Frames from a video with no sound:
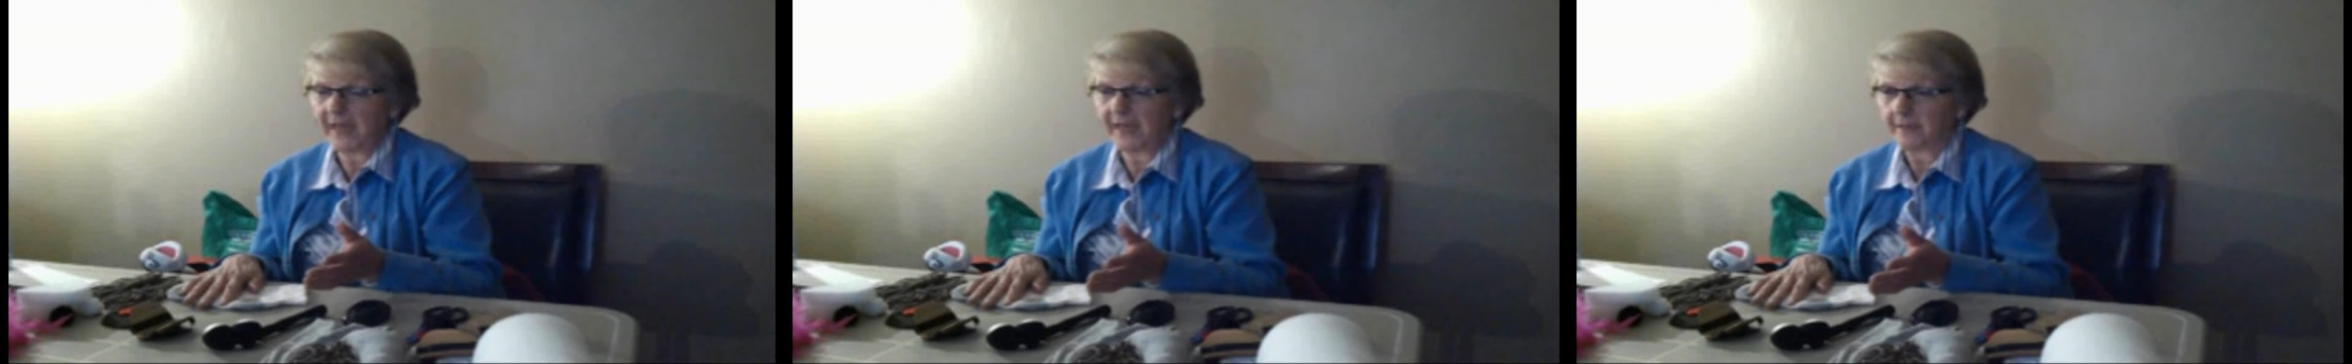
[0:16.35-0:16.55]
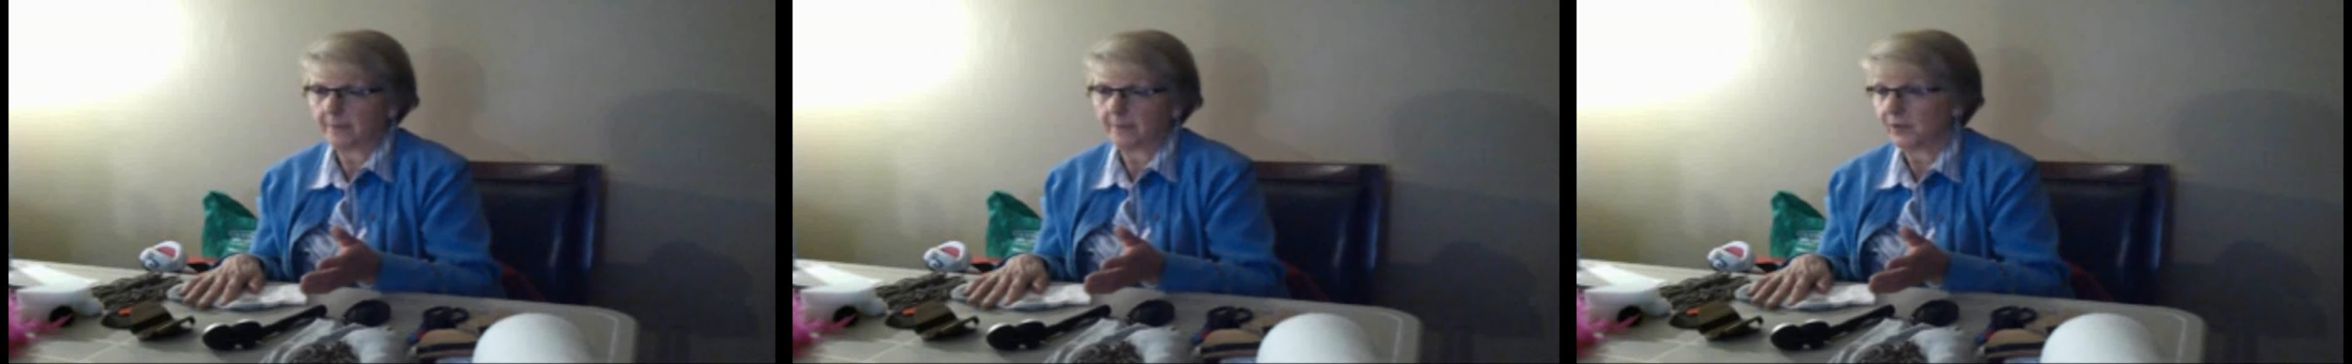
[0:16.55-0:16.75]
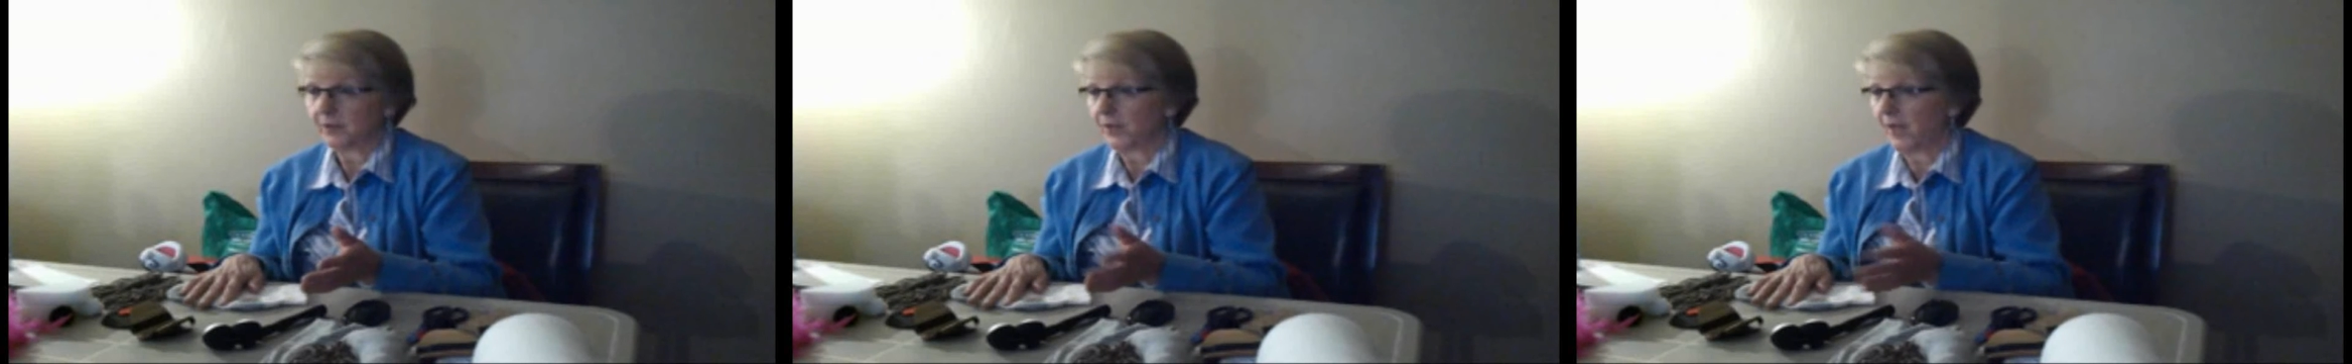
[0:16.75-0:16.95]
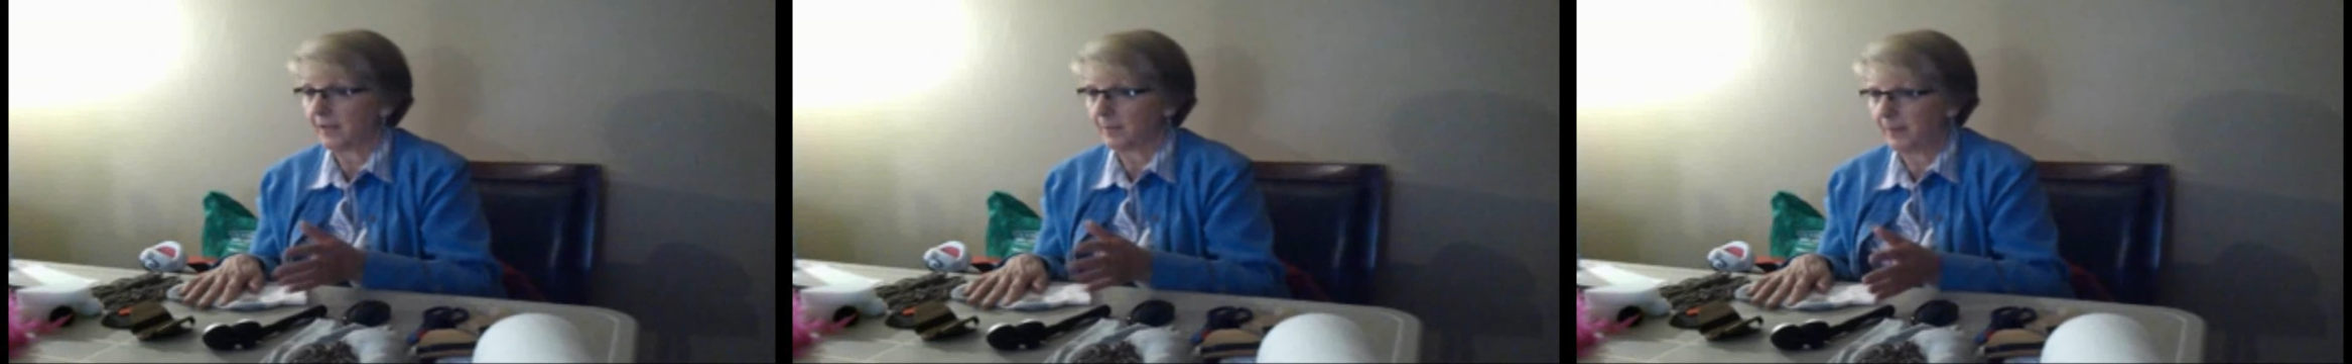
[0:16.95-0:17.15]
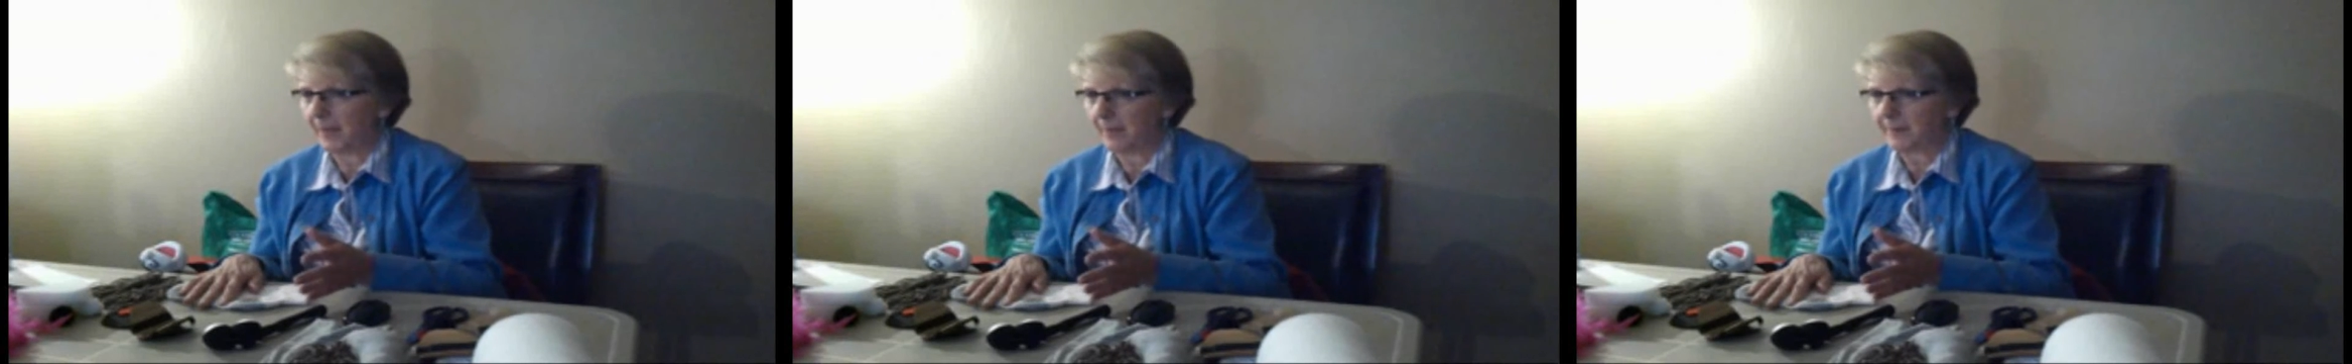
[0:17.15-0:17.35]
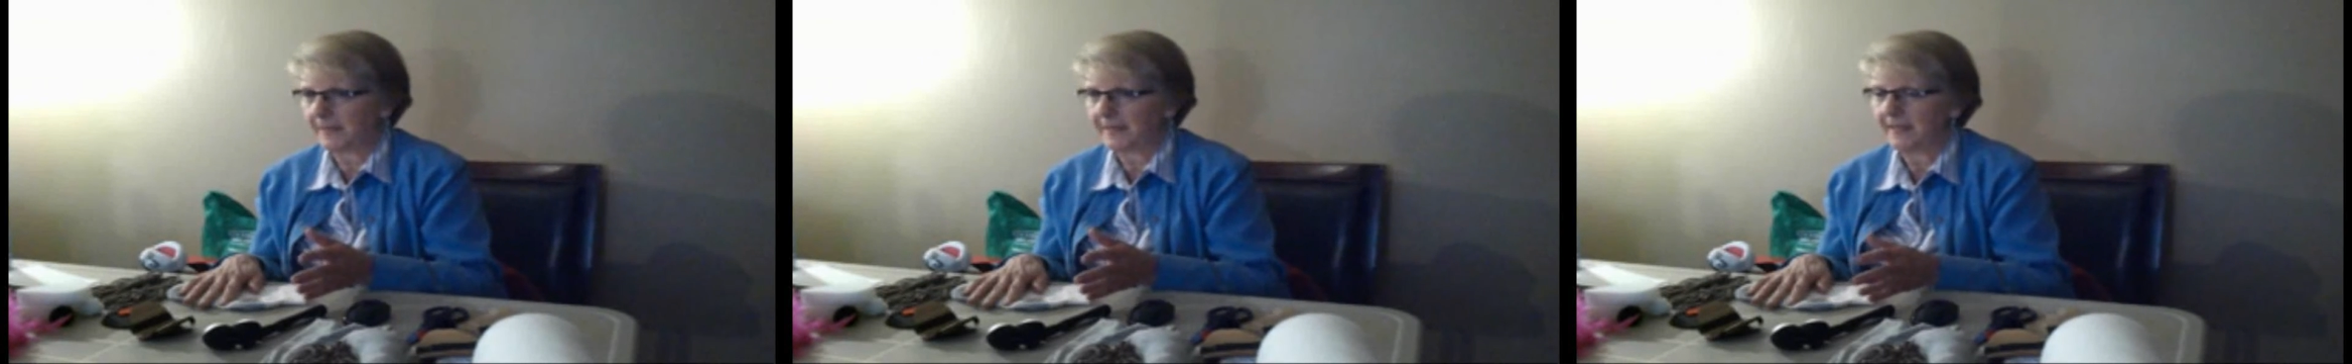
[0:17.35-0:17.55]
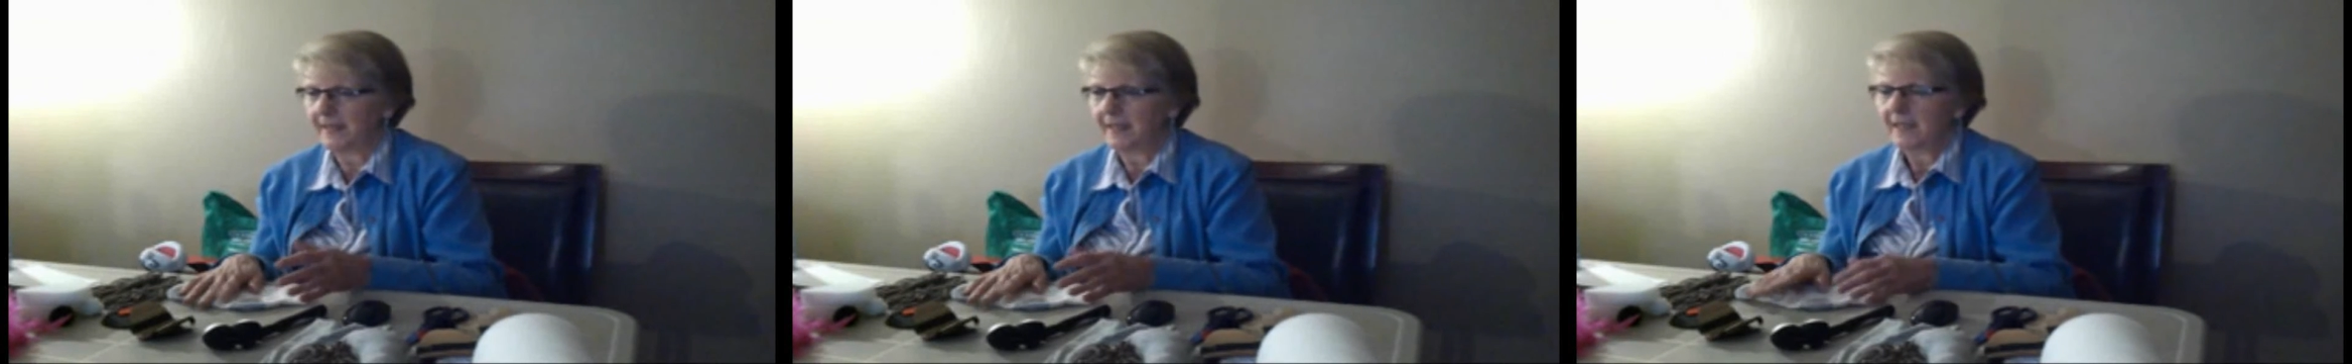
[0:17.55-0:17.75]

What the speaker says: animal, not a puppet.